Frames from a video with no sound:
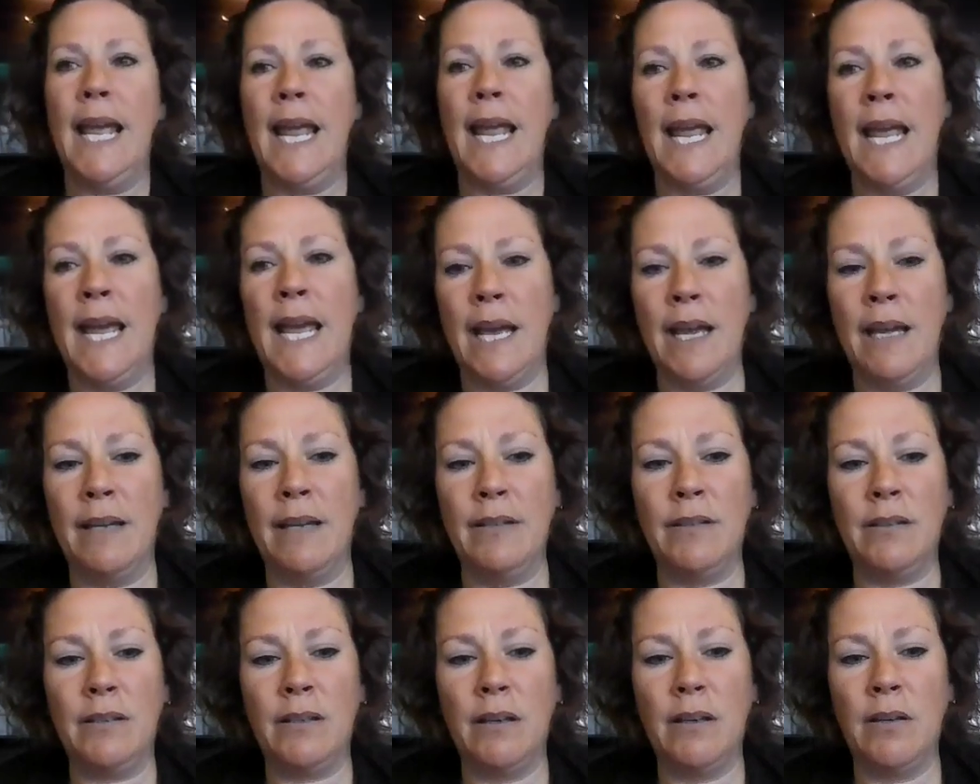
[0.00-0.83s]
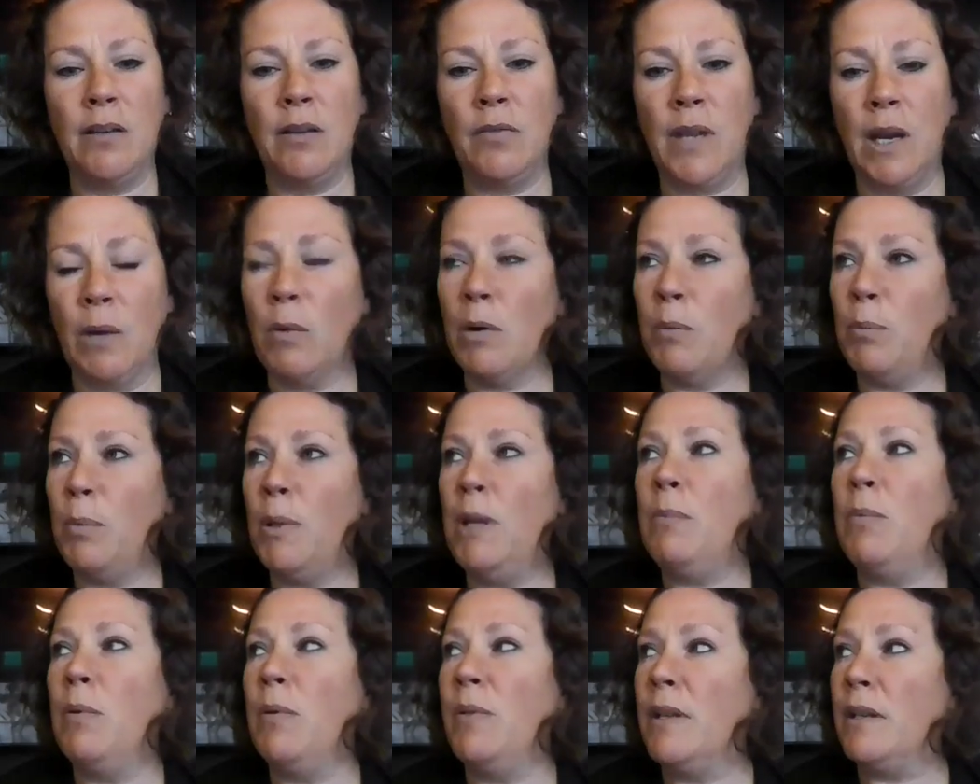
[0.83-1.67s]
And there were
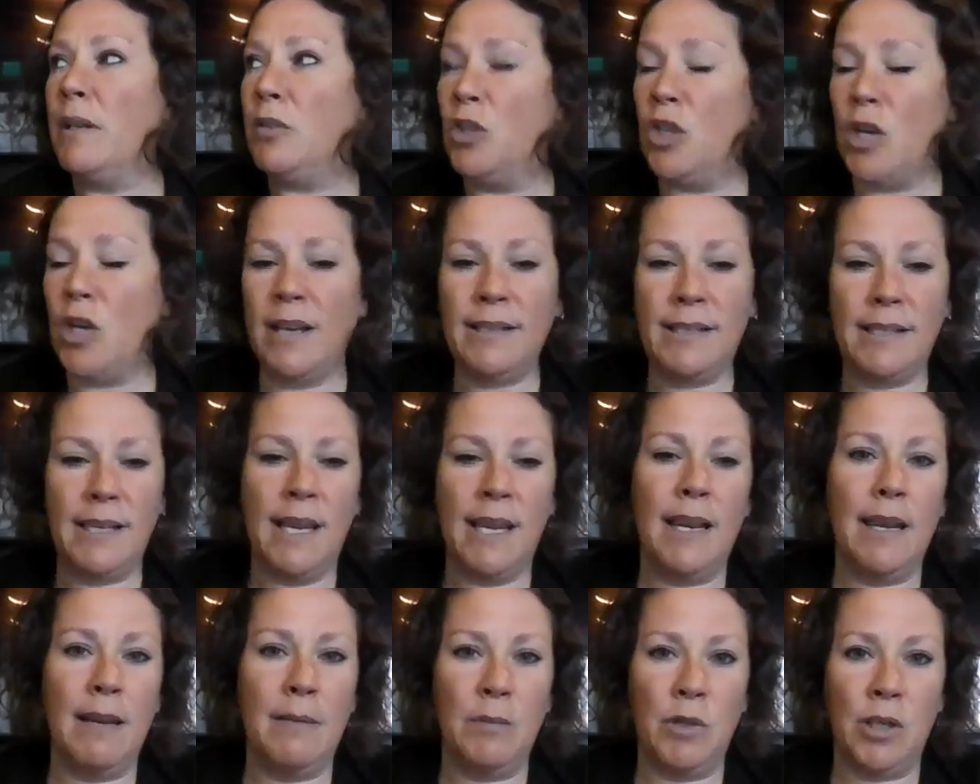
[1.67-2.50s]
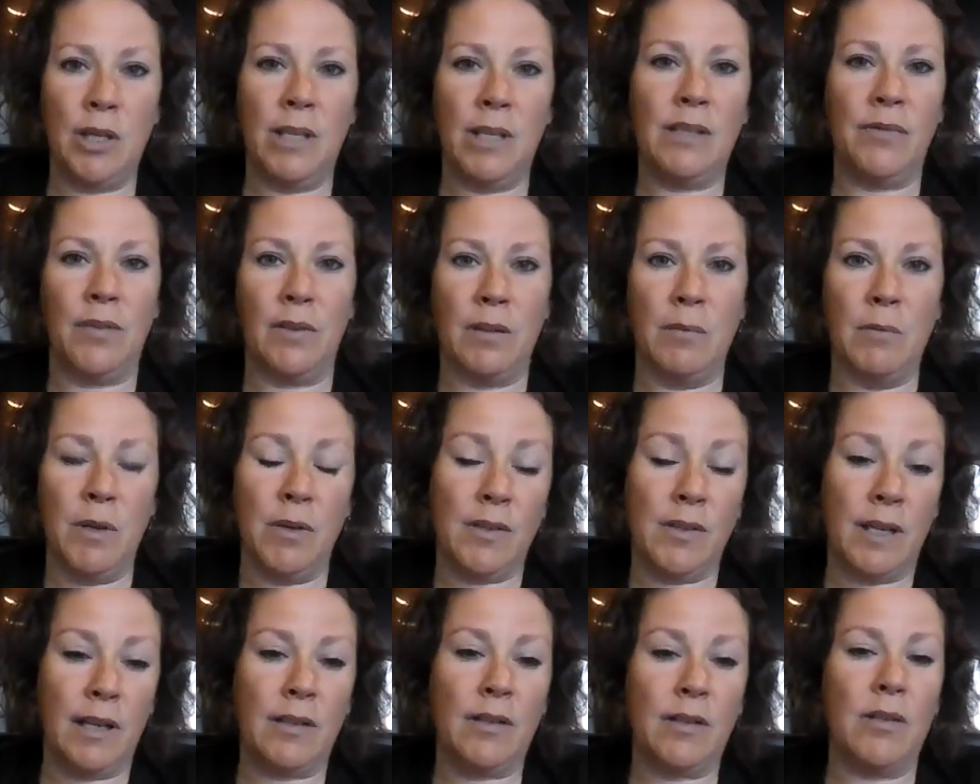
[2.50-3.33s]
people that just came just for the
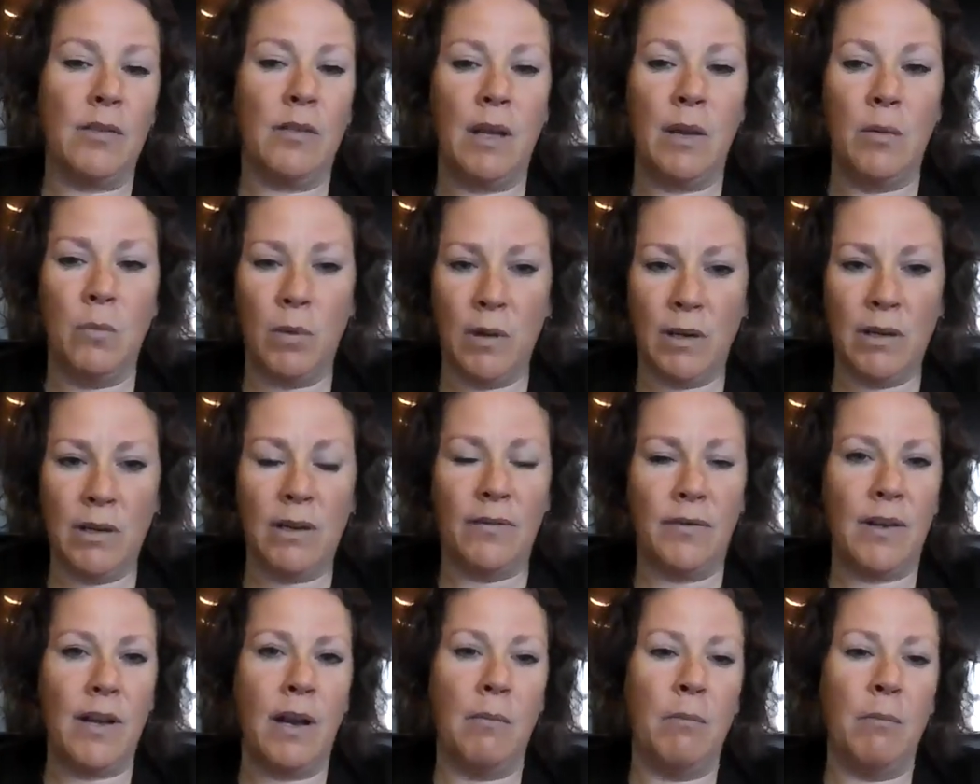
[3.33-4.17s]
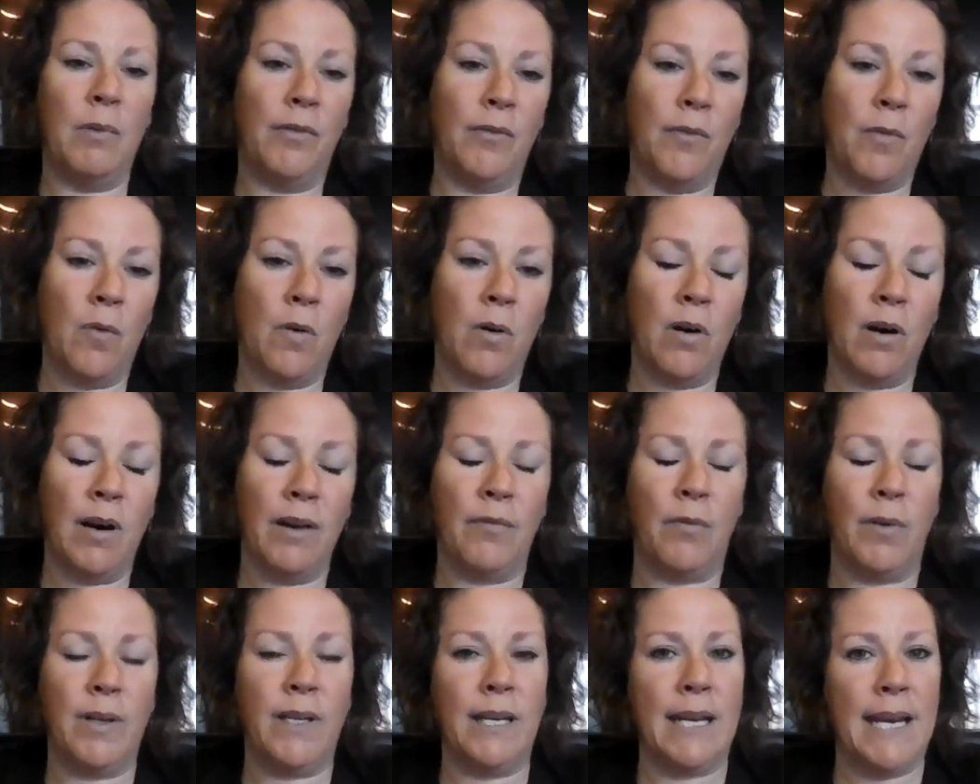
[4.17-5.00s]
music. So they wouldn't have come before
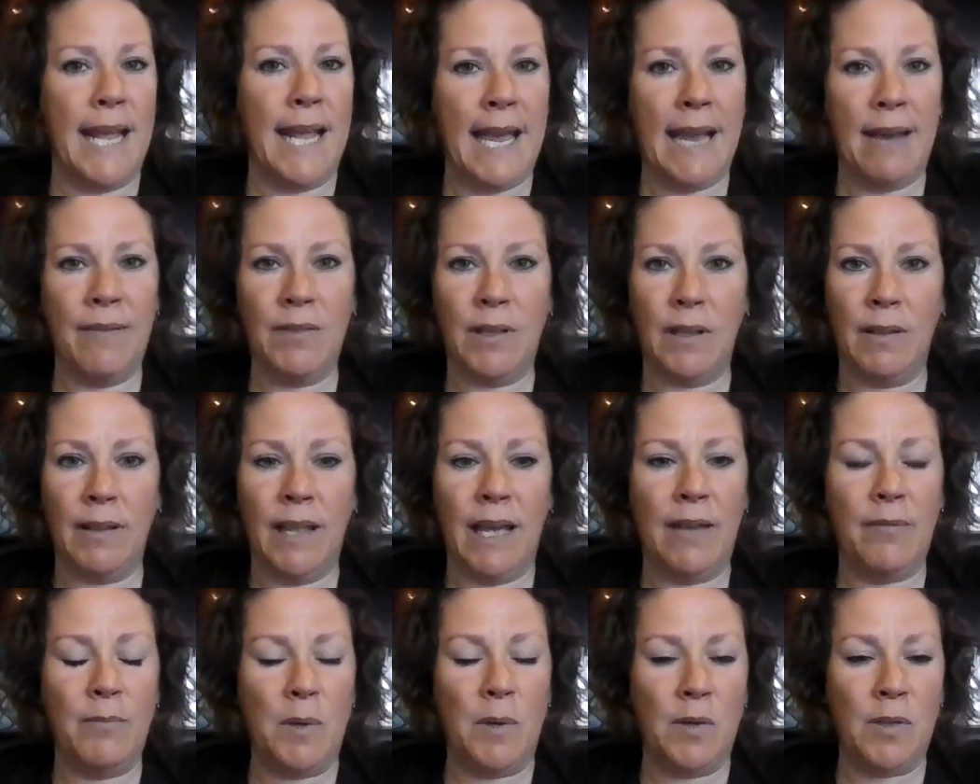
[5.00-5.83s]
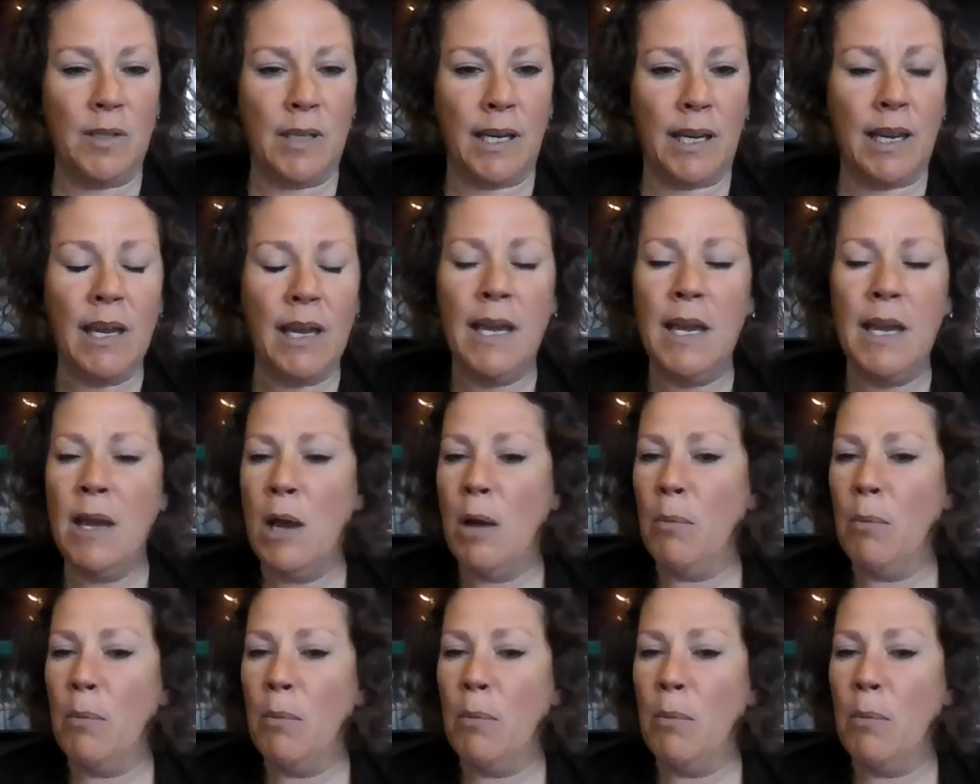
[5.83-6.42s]
if we didn't have the live music.